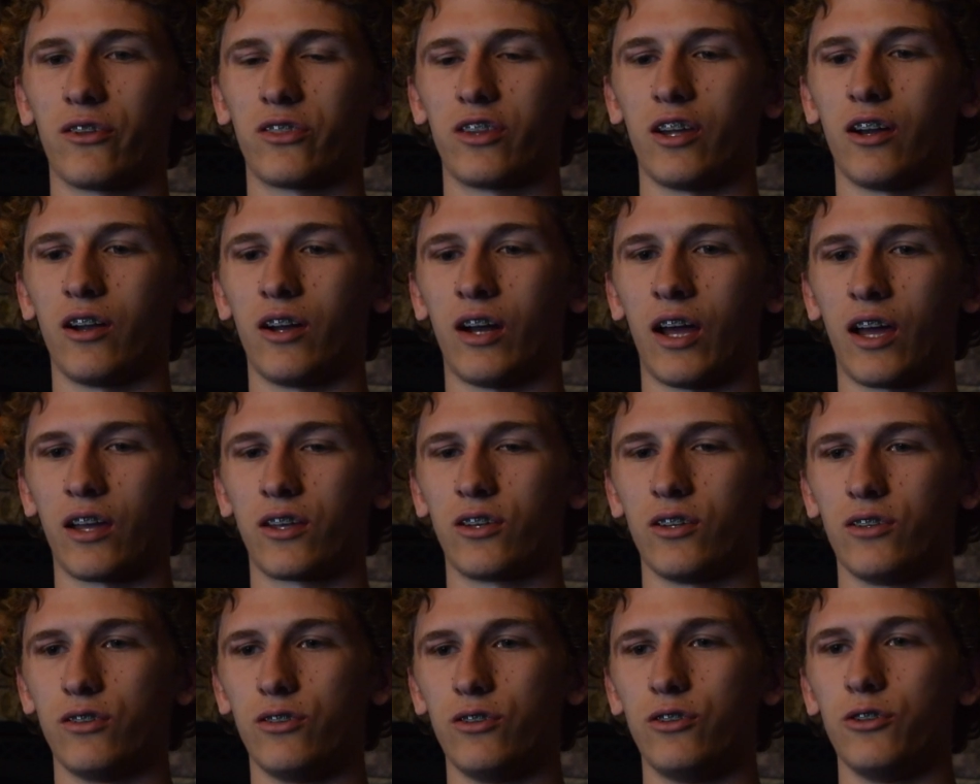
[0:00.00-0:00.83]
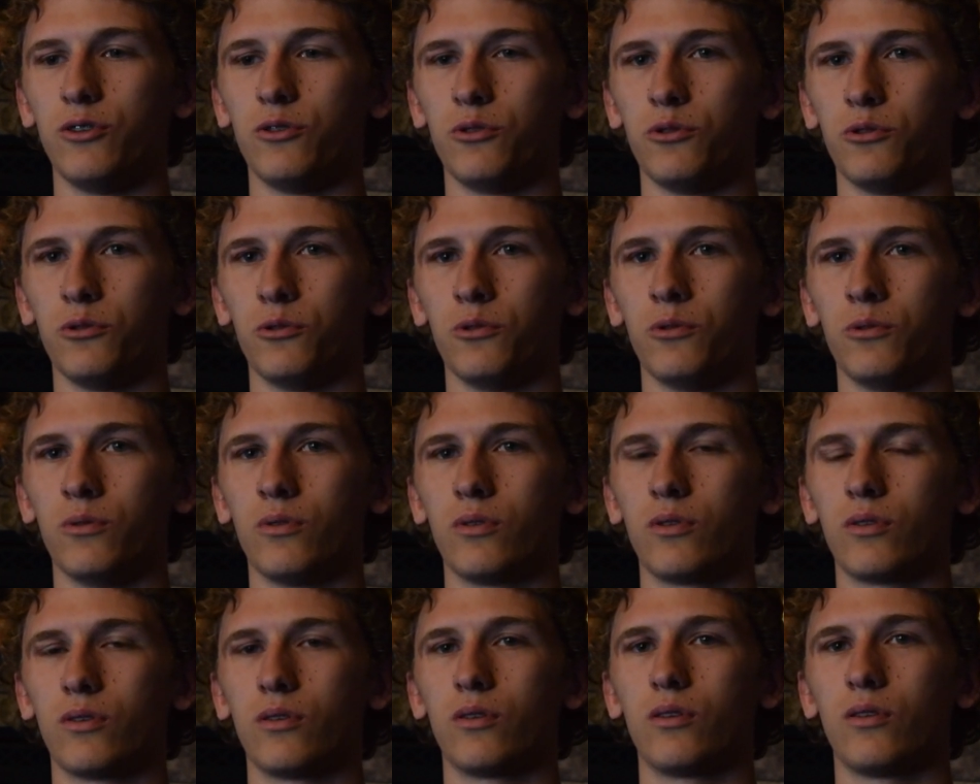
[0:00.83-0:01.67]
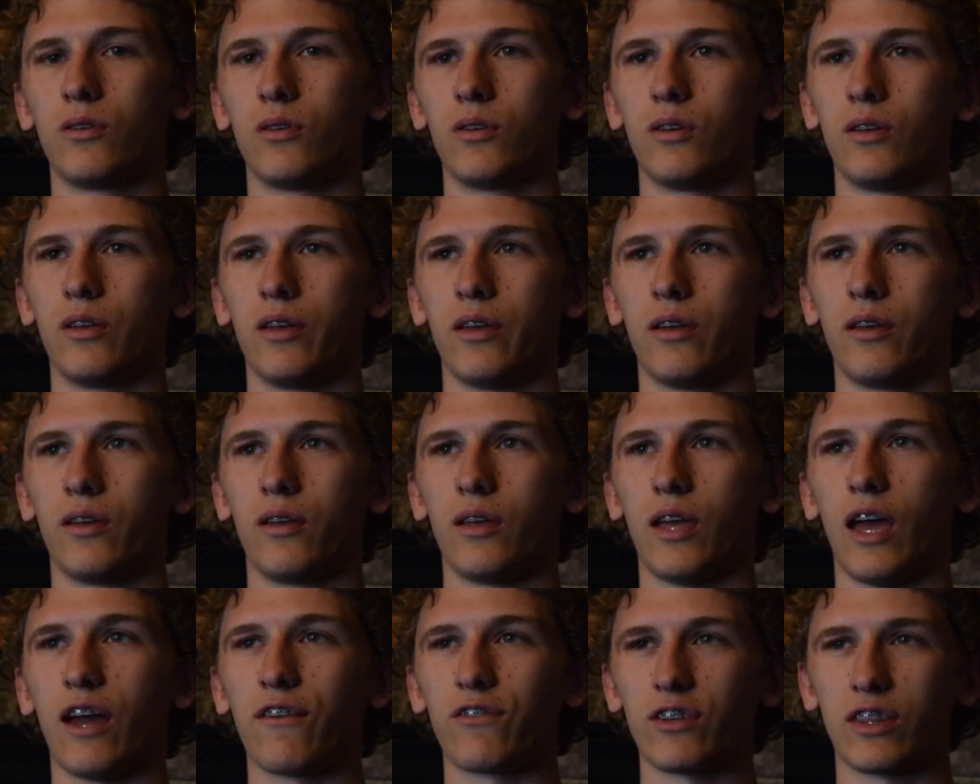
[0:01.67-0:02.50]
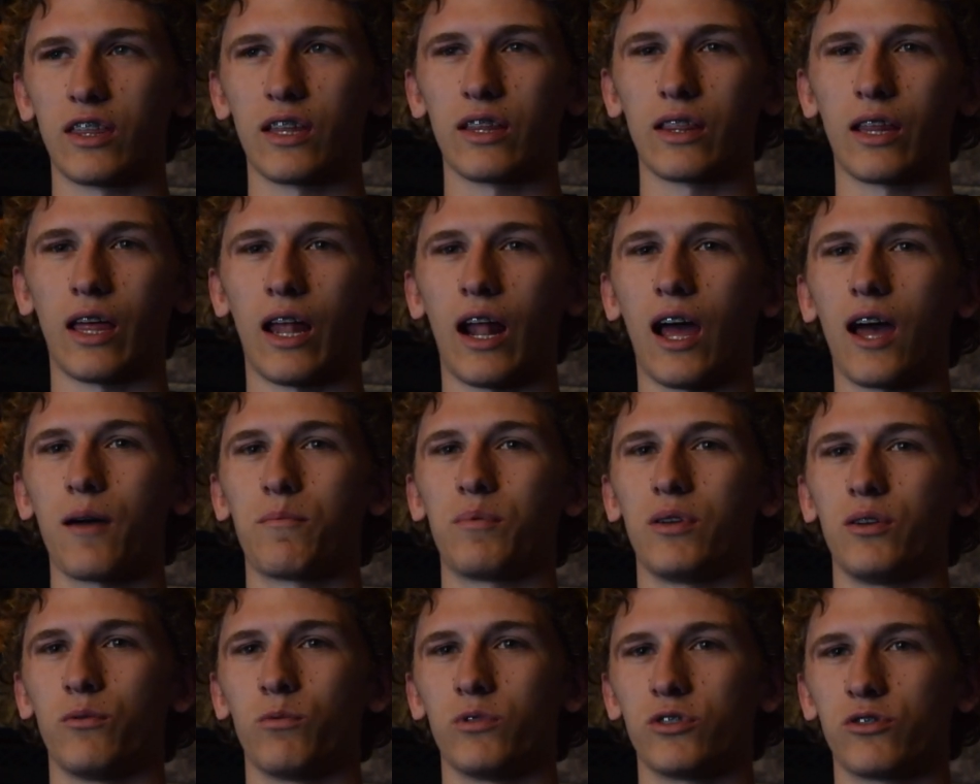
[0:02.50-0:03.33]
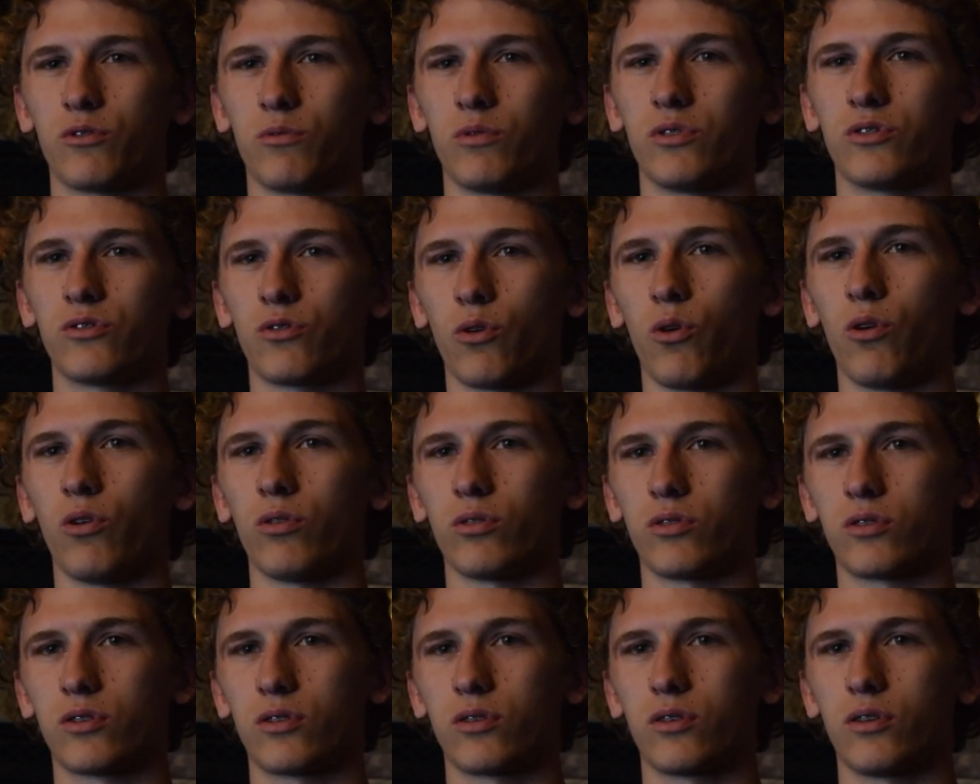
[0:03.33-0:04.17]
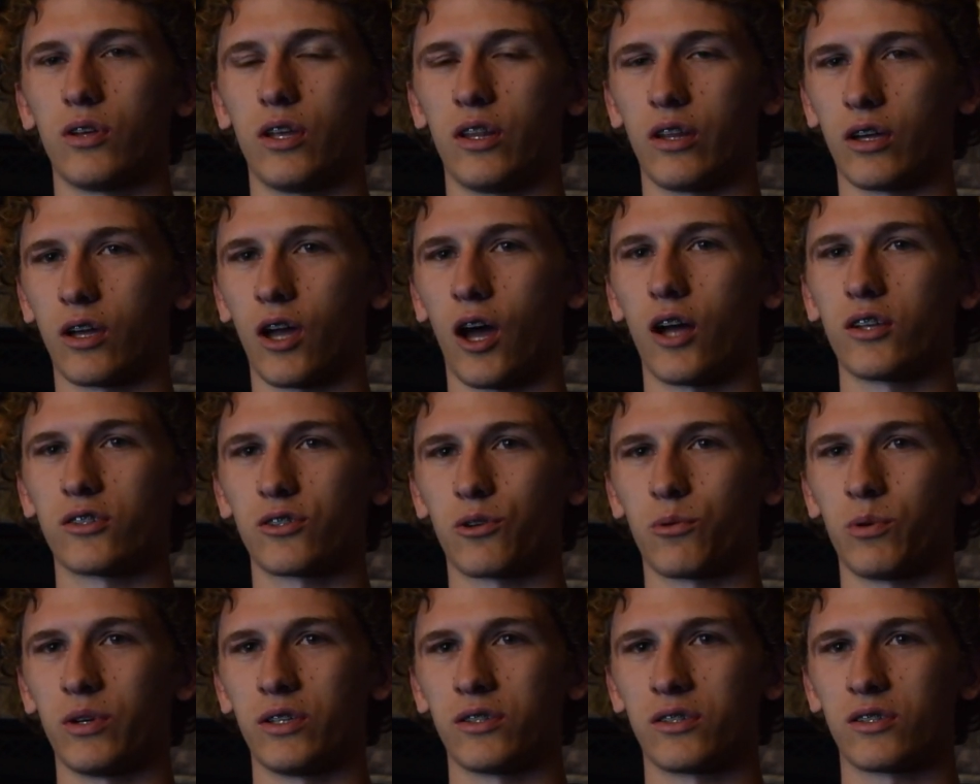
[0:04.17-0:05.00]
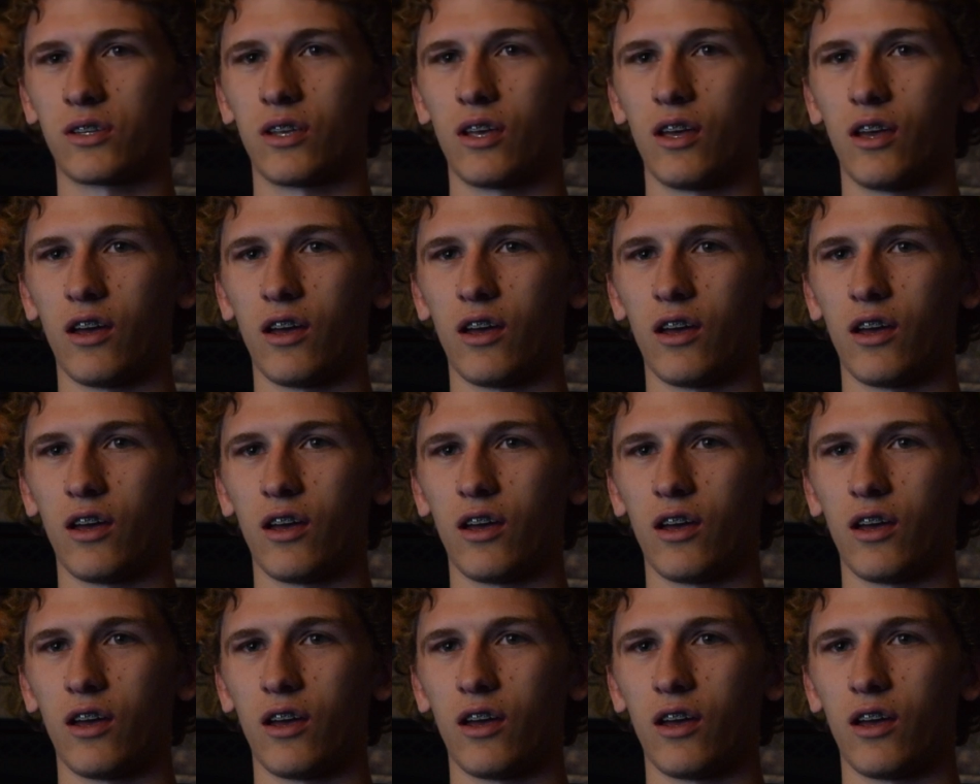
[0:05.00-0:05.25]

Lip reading: there and I could do everything that happened was the result and the consequence